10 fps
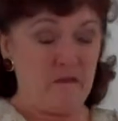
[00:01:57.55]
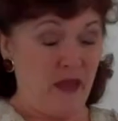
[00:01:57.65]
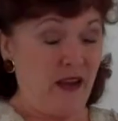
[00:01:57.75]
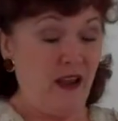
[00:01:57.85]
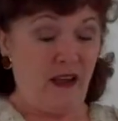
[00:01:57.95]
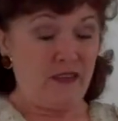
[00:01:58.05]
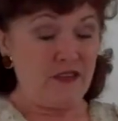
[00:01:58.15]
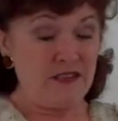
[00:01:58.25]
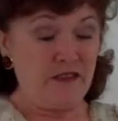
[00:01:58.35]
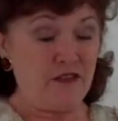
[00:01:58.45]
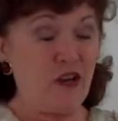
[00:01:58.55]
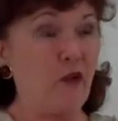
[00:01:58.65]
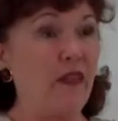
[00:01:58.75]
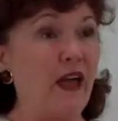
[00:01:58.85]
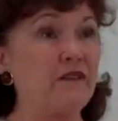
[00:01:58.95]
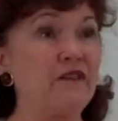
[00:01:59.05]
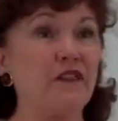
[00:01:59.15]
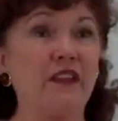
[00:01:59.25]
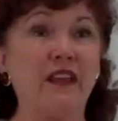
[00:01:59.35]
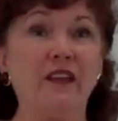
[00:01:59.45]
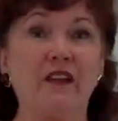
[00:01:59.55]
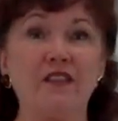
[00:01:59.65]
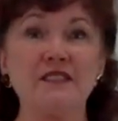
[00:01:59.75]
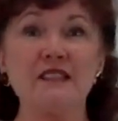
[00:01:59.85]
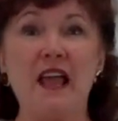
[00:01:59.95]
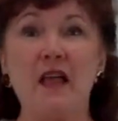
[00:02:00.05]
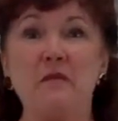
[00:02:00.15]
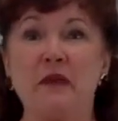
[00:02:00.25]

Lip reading: Many others have known that for years.